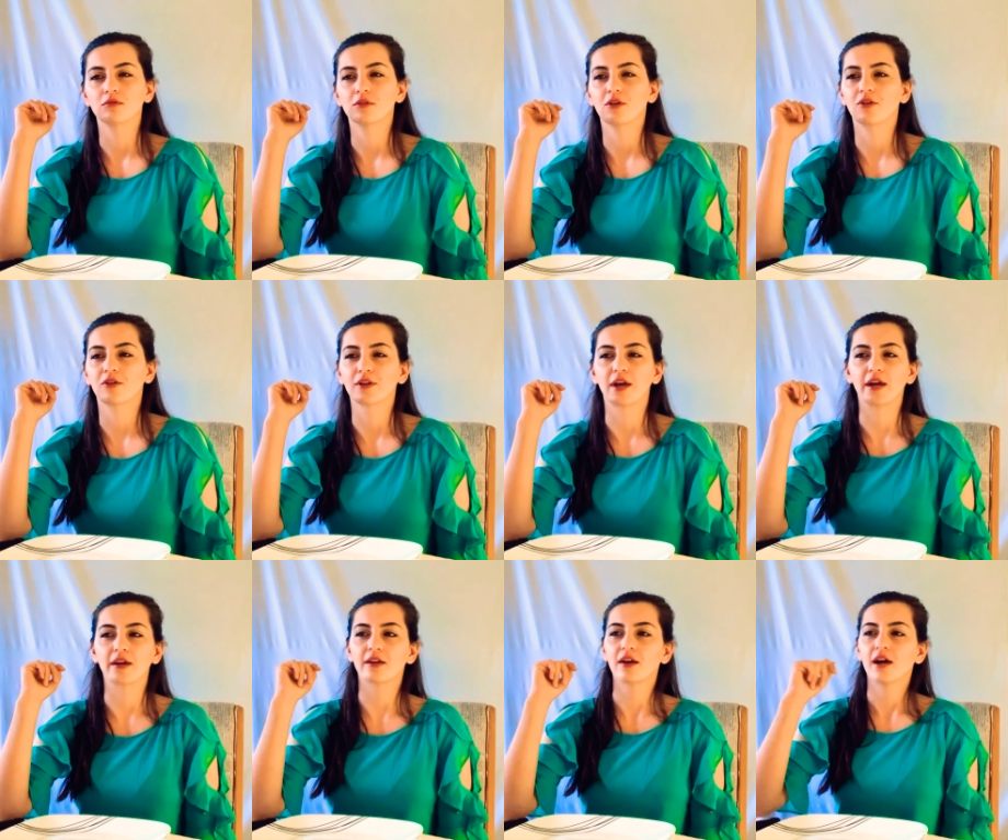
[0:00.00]
or
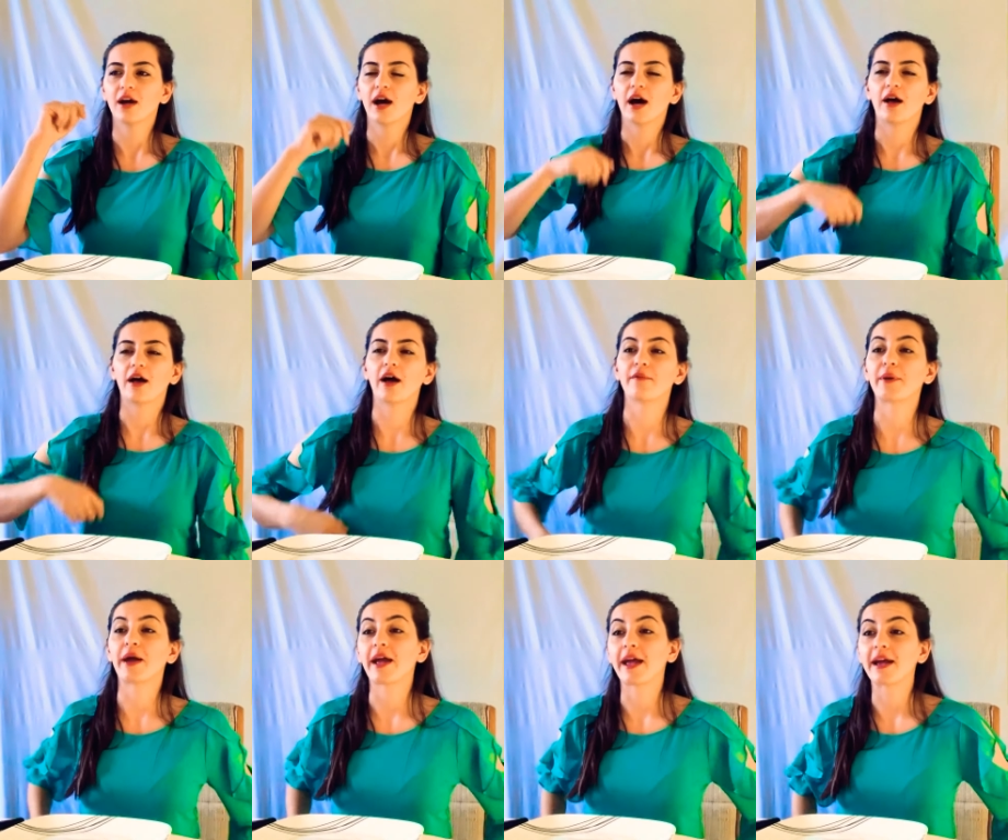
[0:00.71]
like I'll have
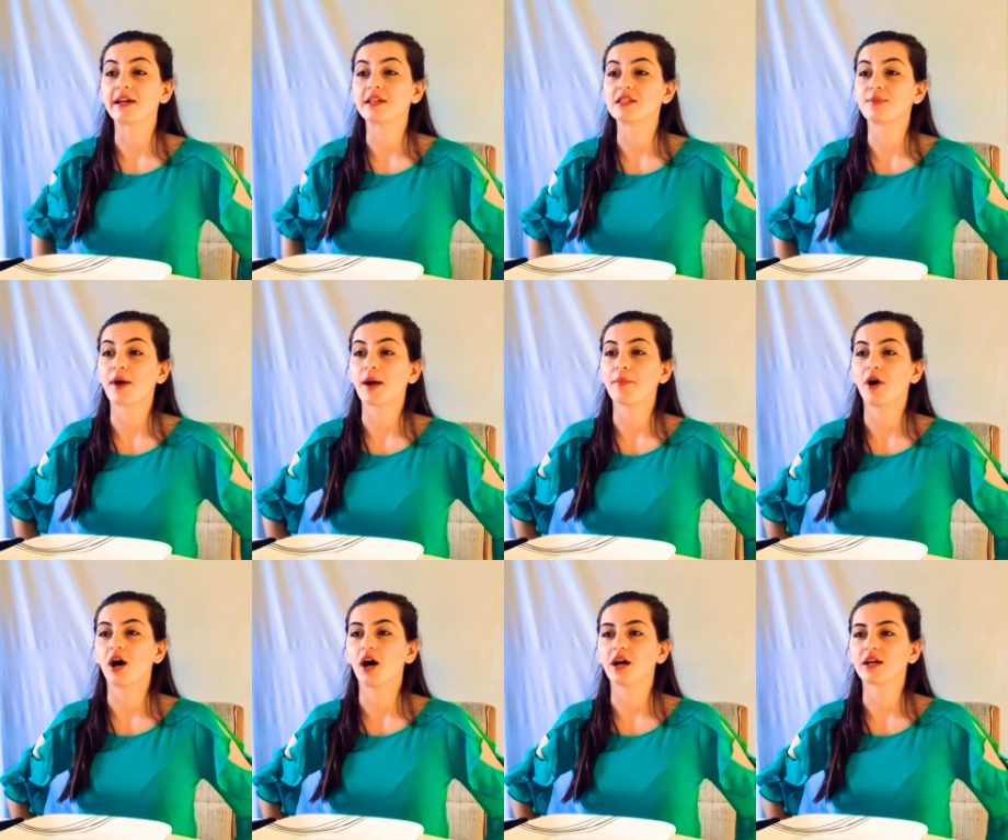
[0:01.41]
my hands in my
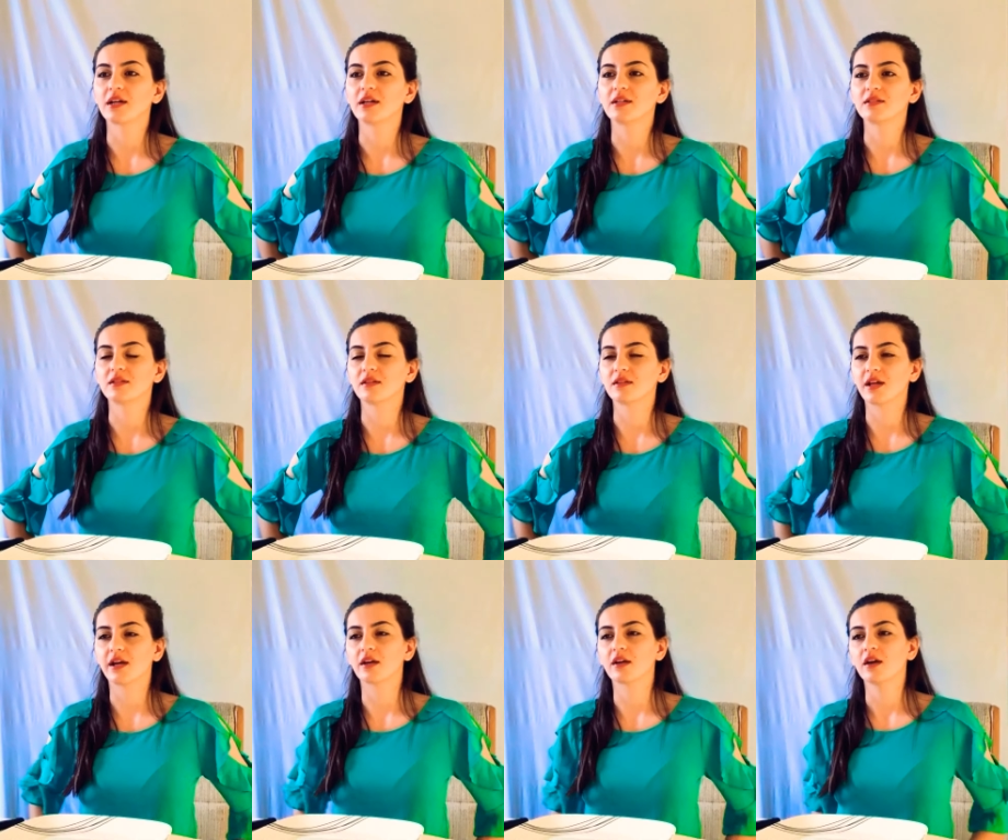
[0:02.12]
pockets and
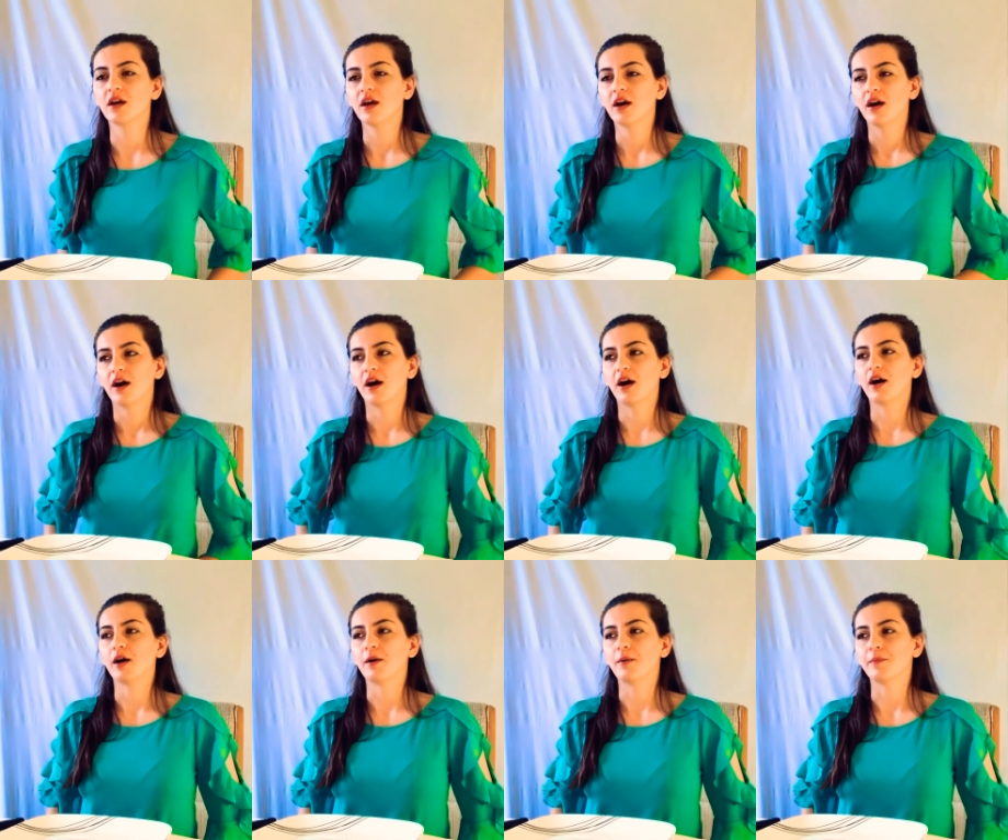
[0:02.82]
like
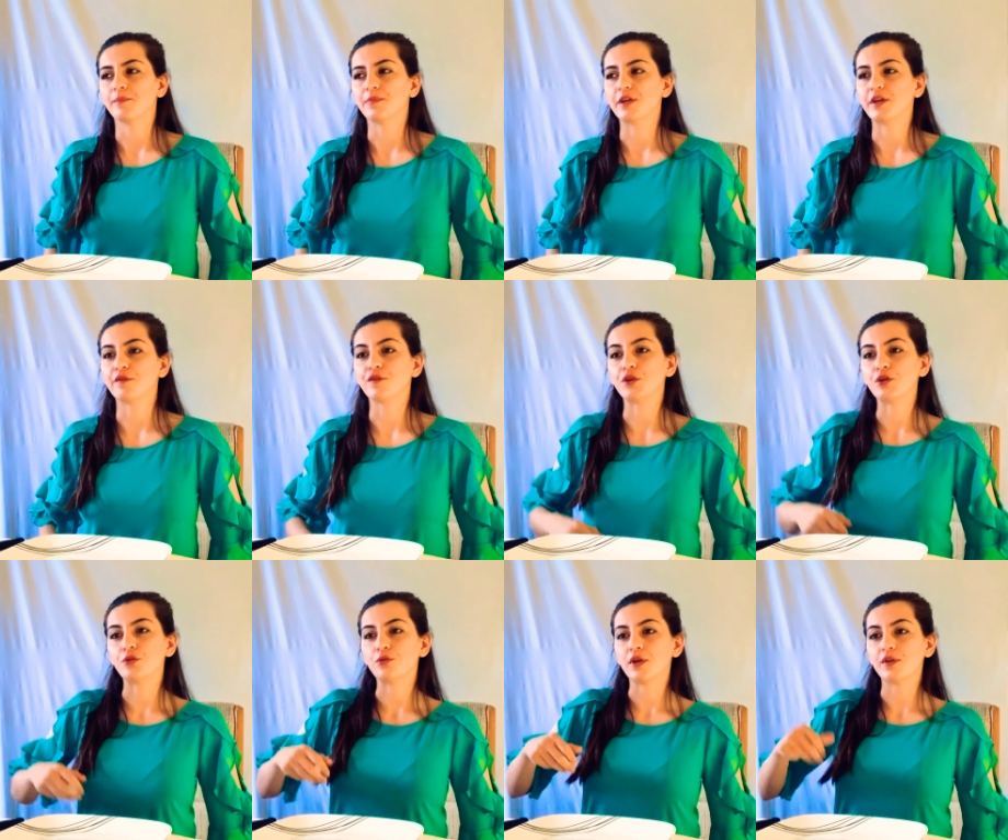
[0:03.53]
um, if
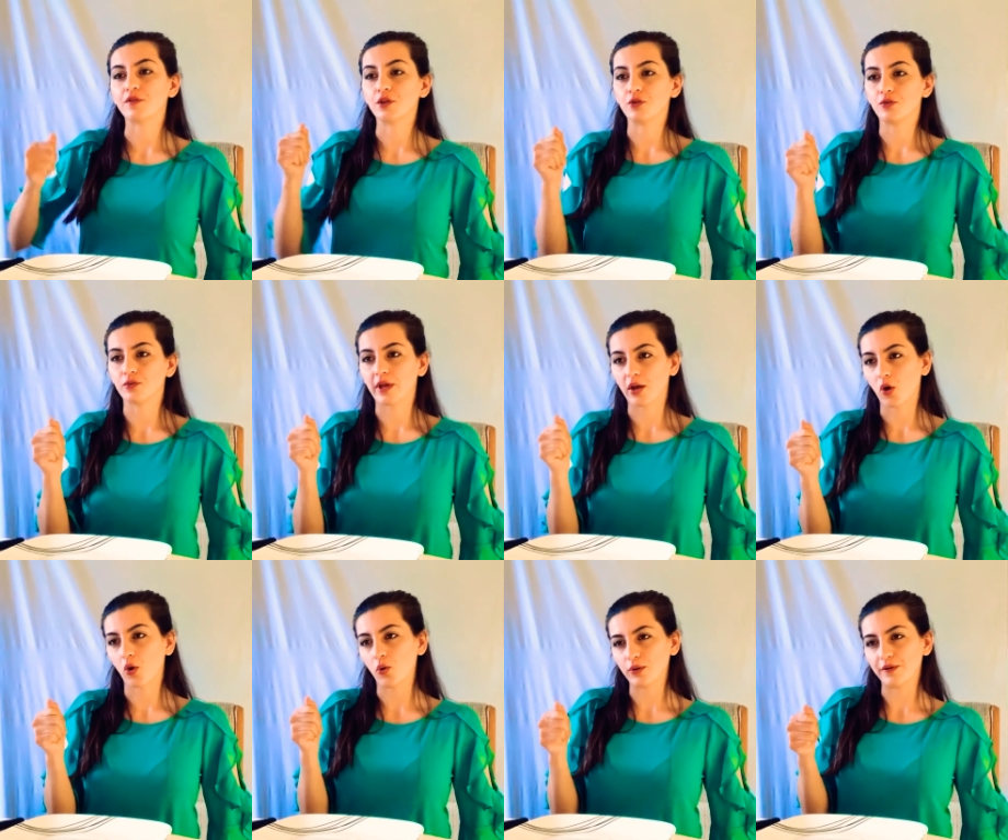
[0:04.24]
you if you like
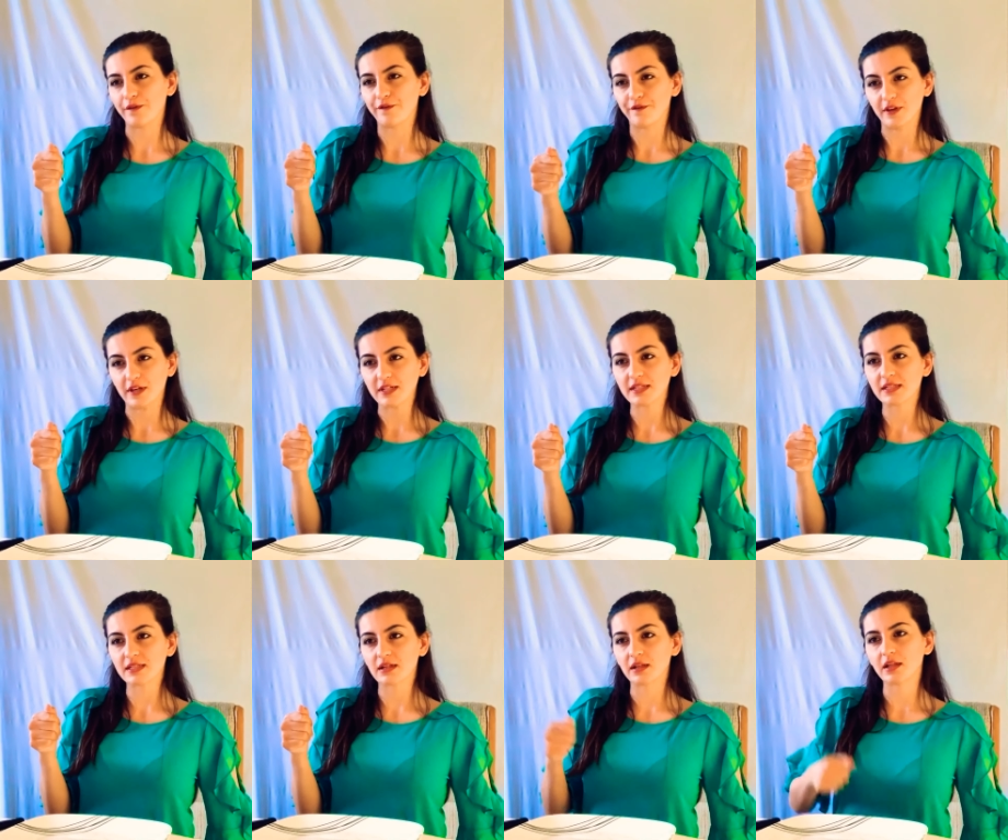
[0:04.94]
hold a
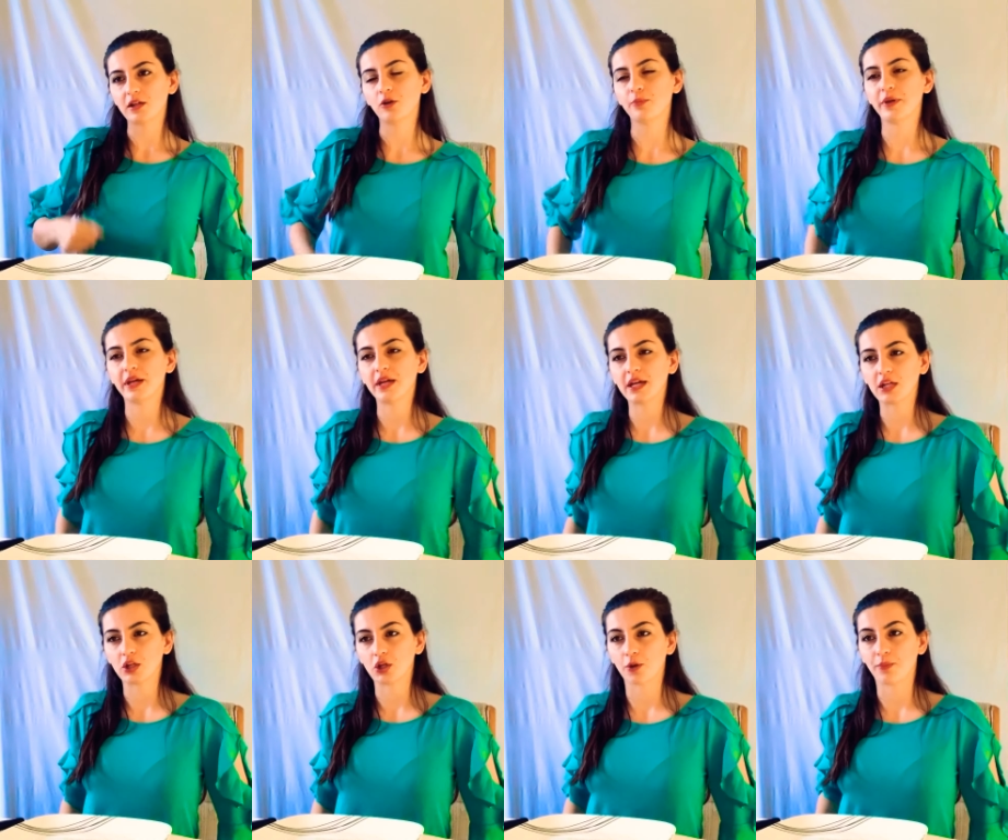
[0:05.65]
fist a little bit
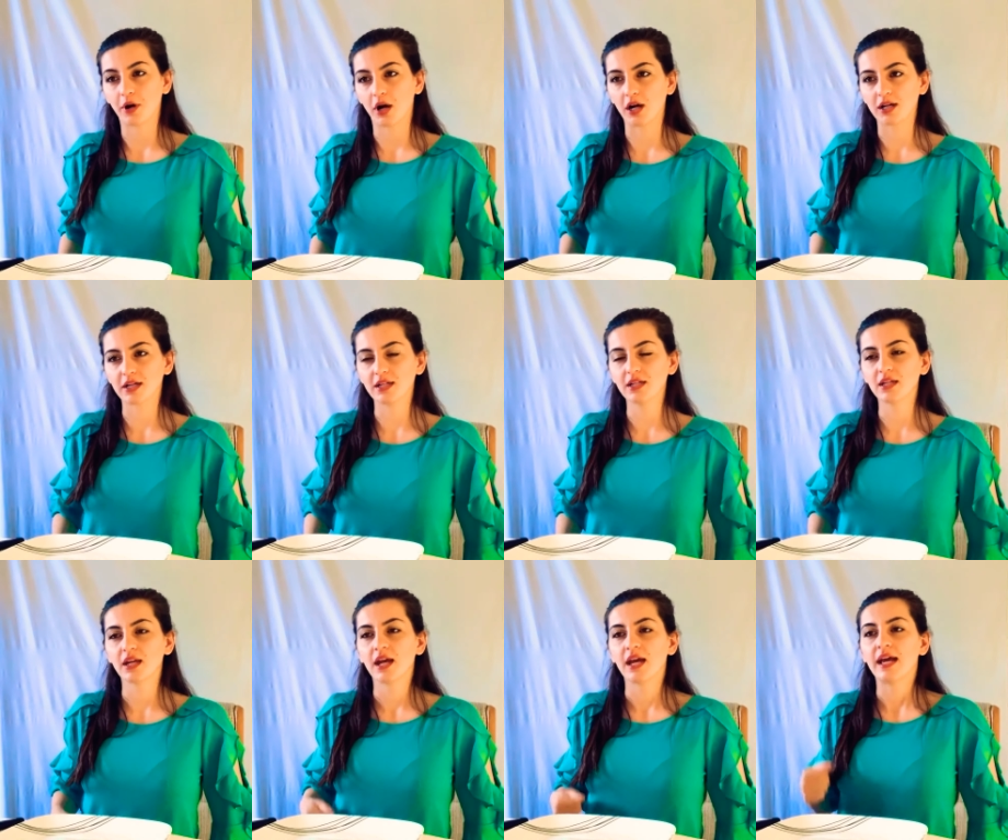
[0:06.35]
in your
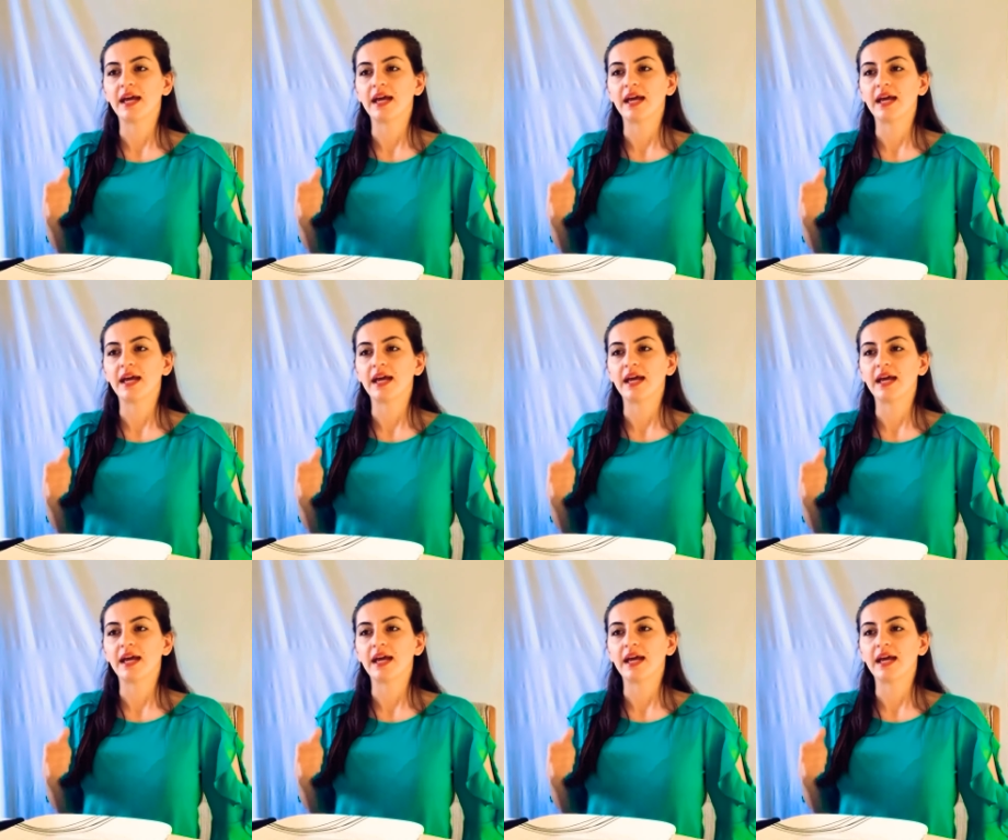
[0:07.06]
pocket,